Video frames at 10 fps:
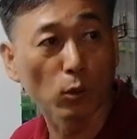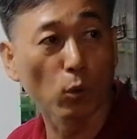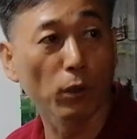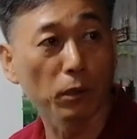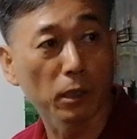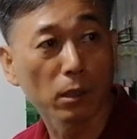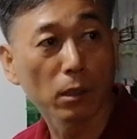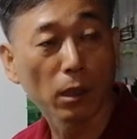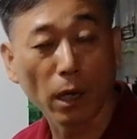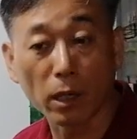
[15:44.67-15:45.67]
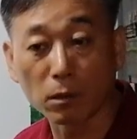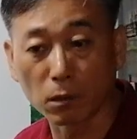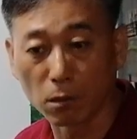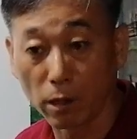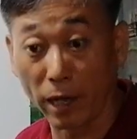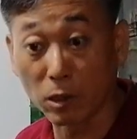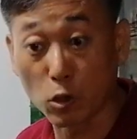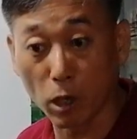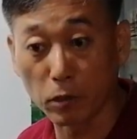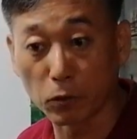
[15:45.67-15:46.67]
the worry, anger,
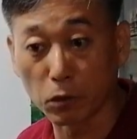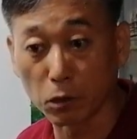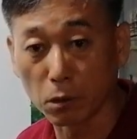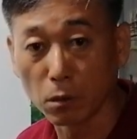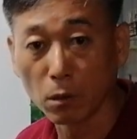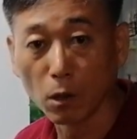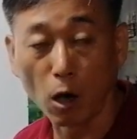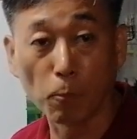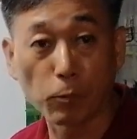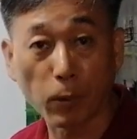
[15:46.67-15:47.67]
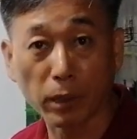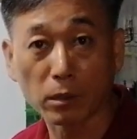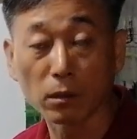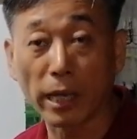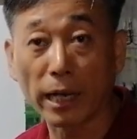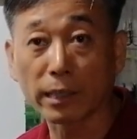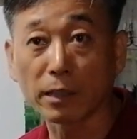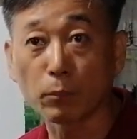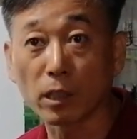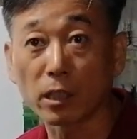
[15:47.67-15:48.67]
anxiety, afraid,
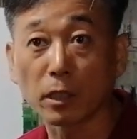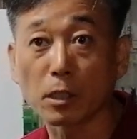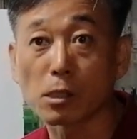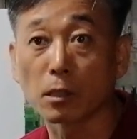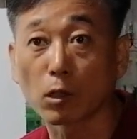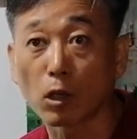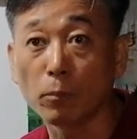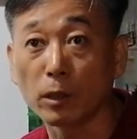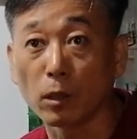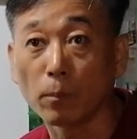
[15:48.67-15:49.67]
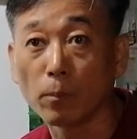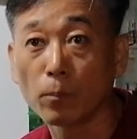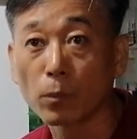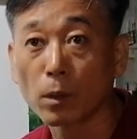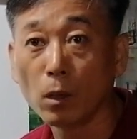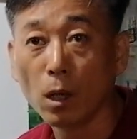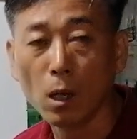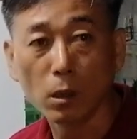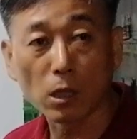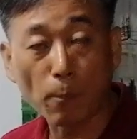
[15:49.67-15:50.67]
negative thinking is the coming up.
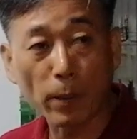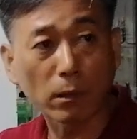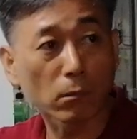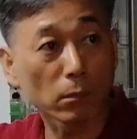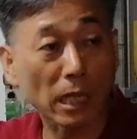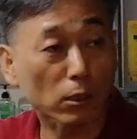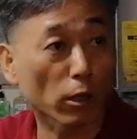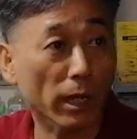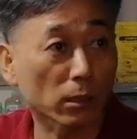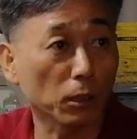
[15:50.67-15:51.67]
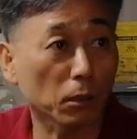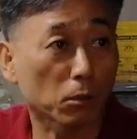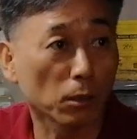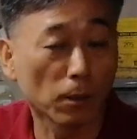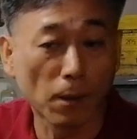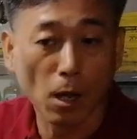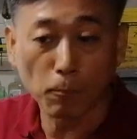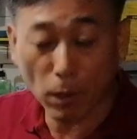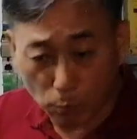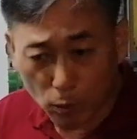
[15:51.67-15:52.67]
But not connected.
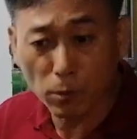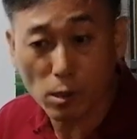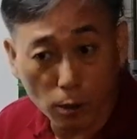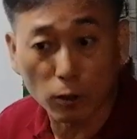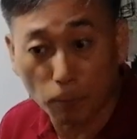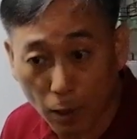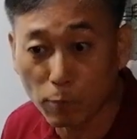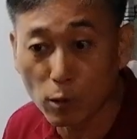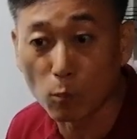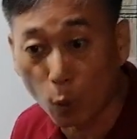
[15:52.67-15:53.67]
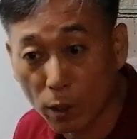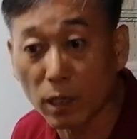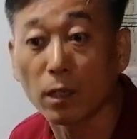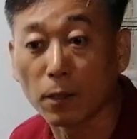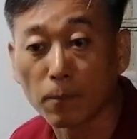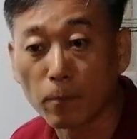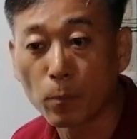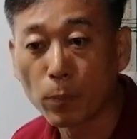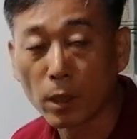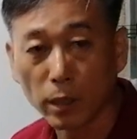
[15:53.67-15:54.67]
Problem is the problem only.
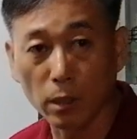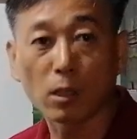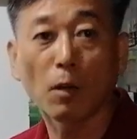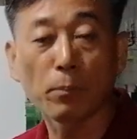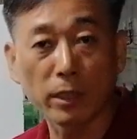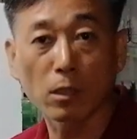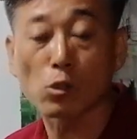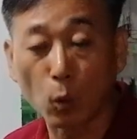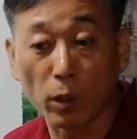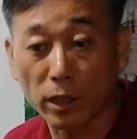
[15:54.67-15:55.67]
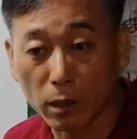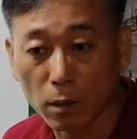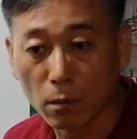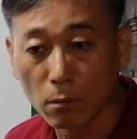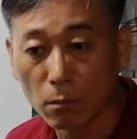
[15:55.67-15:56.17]
Inconvenience only.